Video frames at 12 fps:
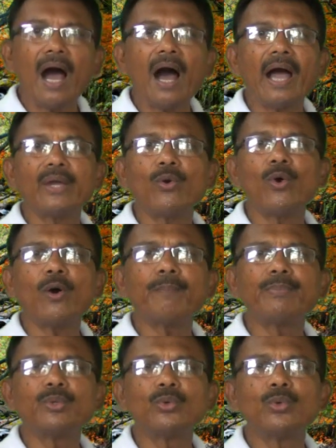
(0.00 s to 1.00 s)
I
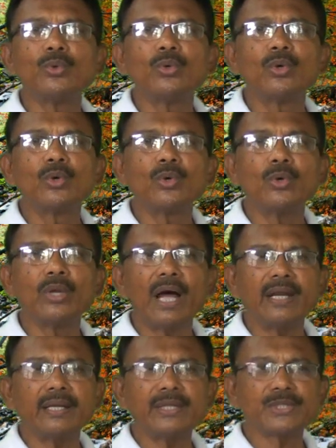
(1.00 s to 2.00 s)
hope you could
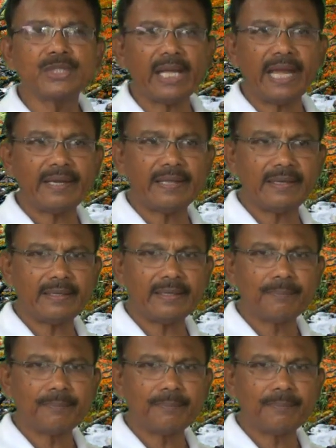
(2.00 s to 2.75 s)
understand it.